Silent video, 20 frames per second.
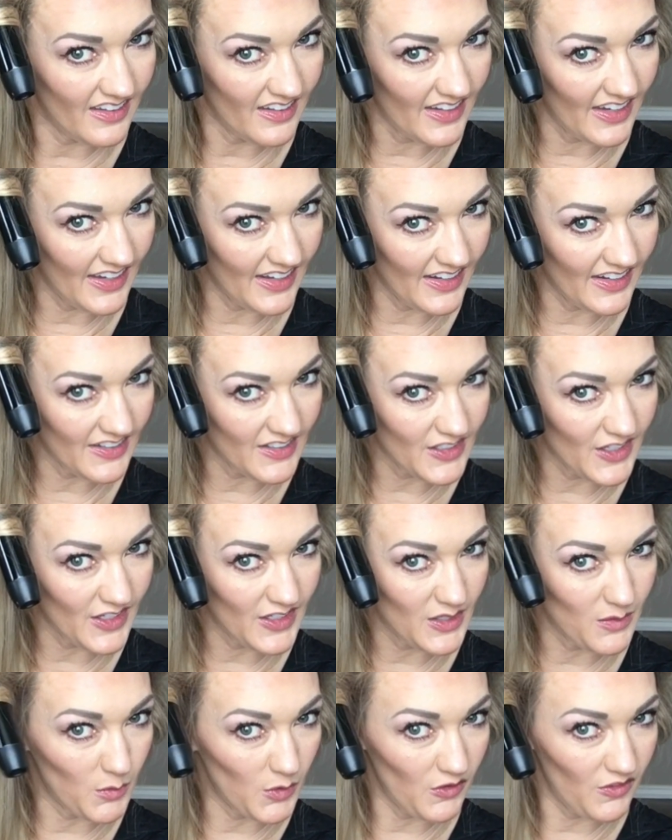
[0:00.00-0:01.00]
Again, it's good
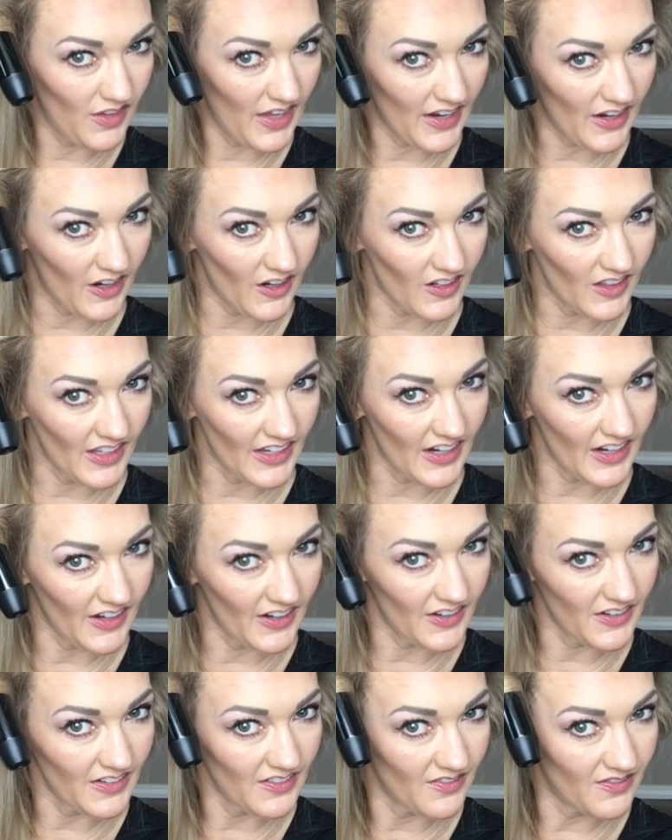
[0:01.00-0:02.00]
to move that curling
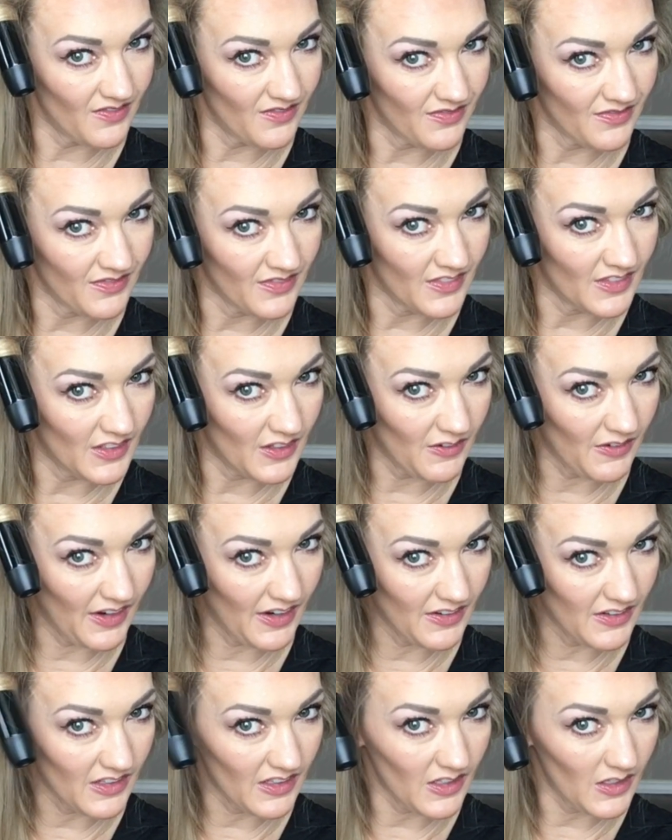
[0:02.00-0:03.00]
iron
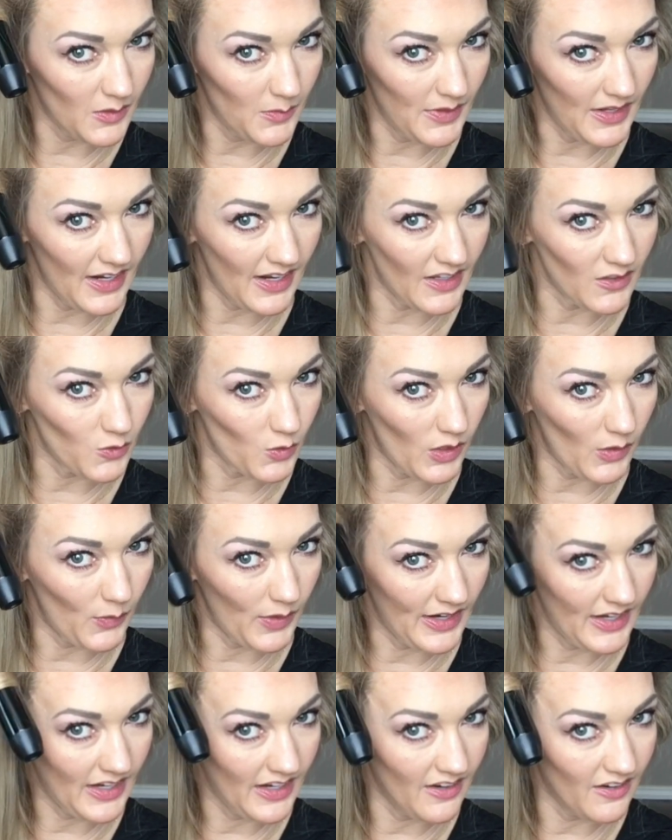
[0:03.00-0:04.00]
around a little bit as we're
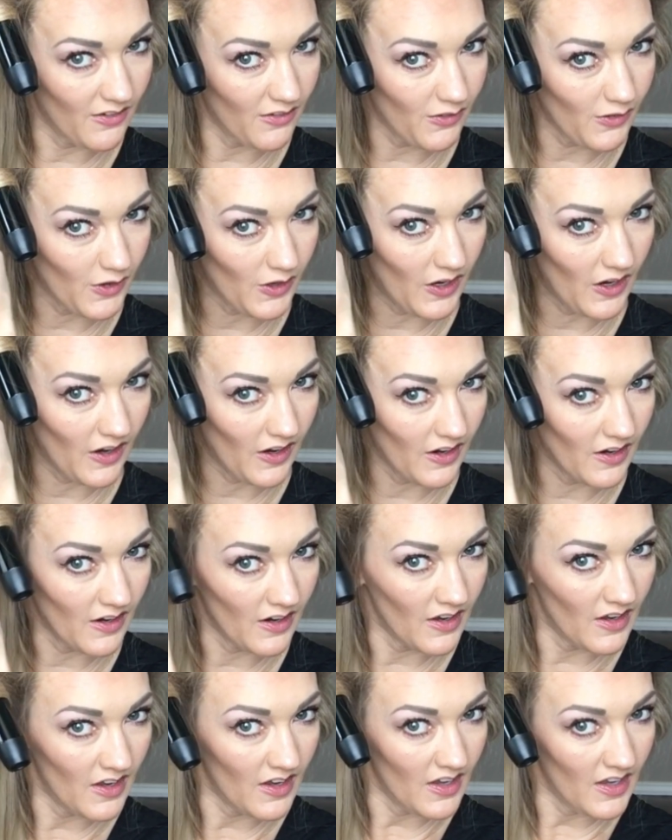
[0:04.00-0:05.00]
waiting for
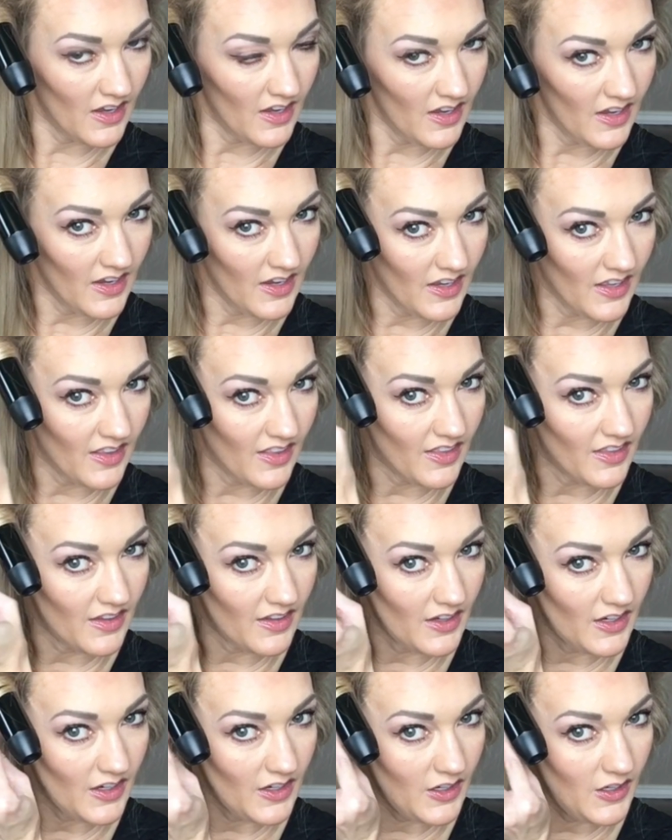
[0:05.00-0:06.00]

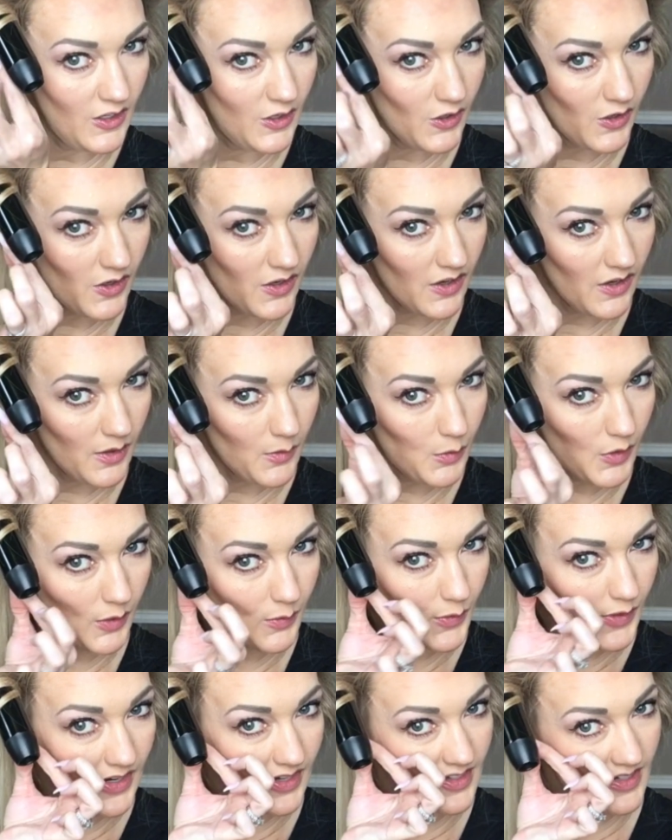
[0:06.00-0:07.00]
your
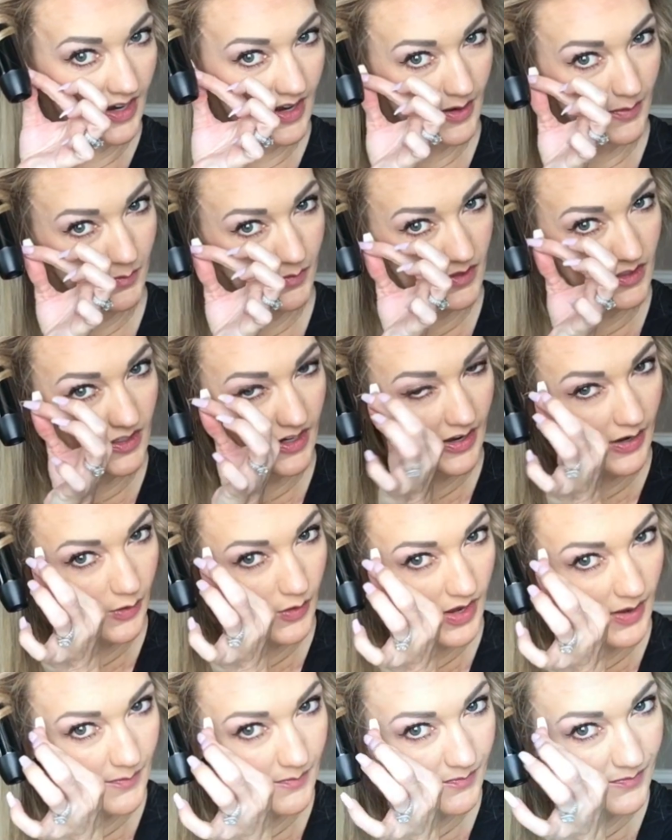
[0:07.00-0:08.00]
appropriate time to go
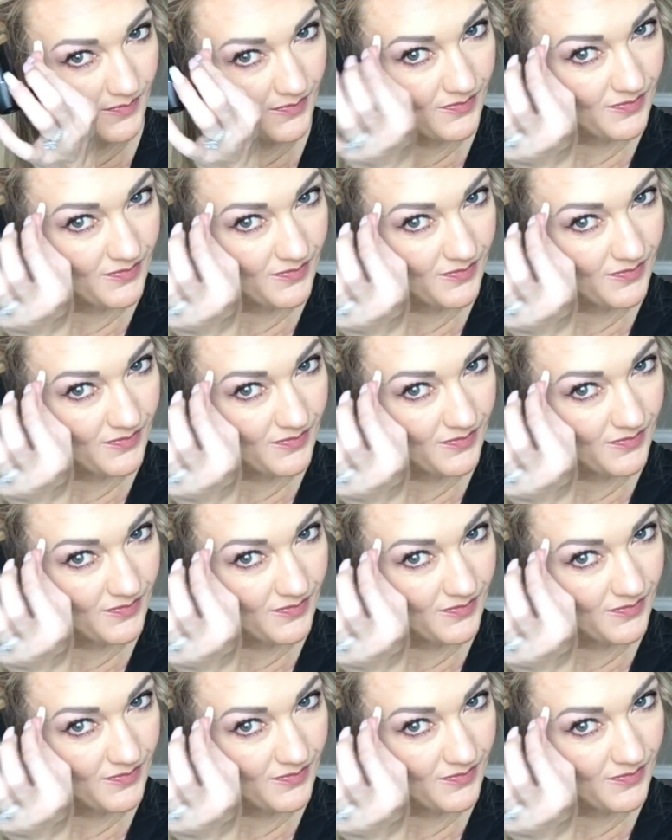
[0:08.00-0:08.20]
up.